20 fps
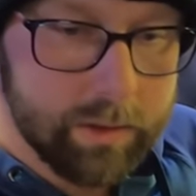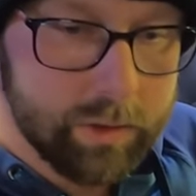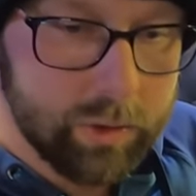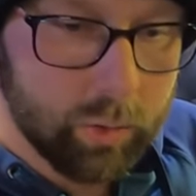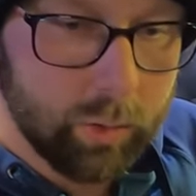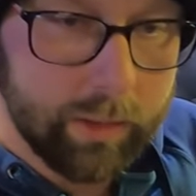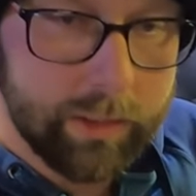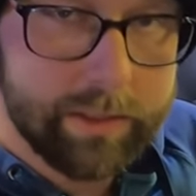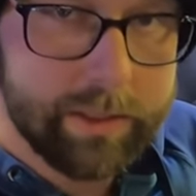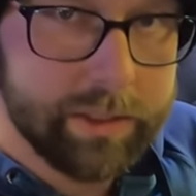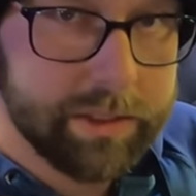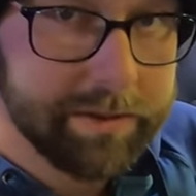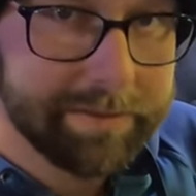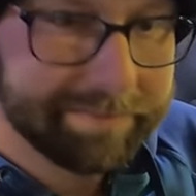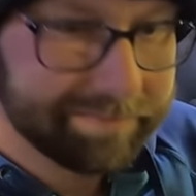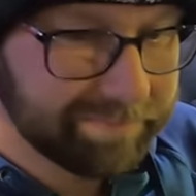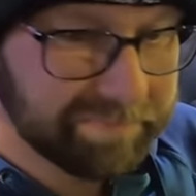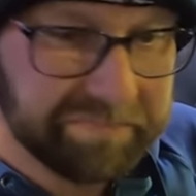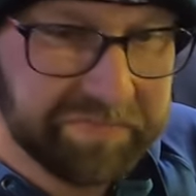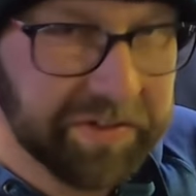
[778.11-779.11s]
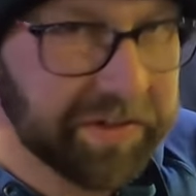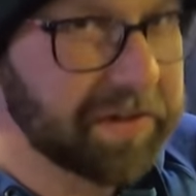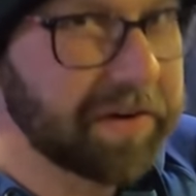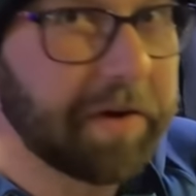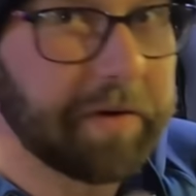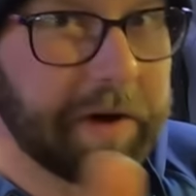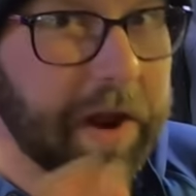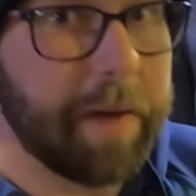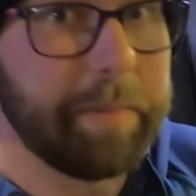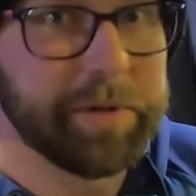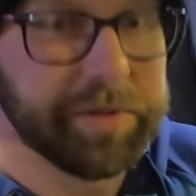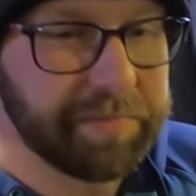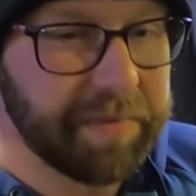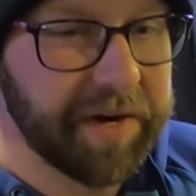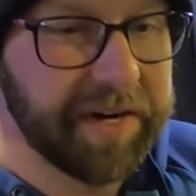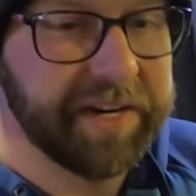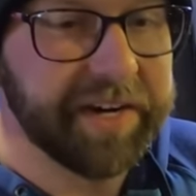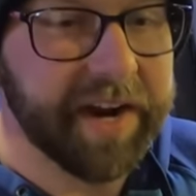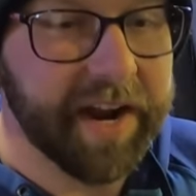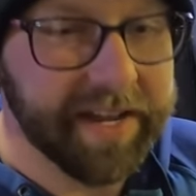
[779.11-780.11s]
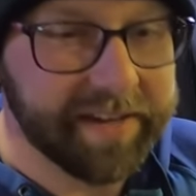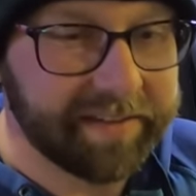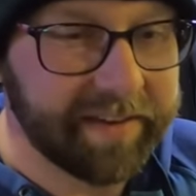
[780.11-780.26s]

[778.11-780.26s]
so let's figure out how much money did I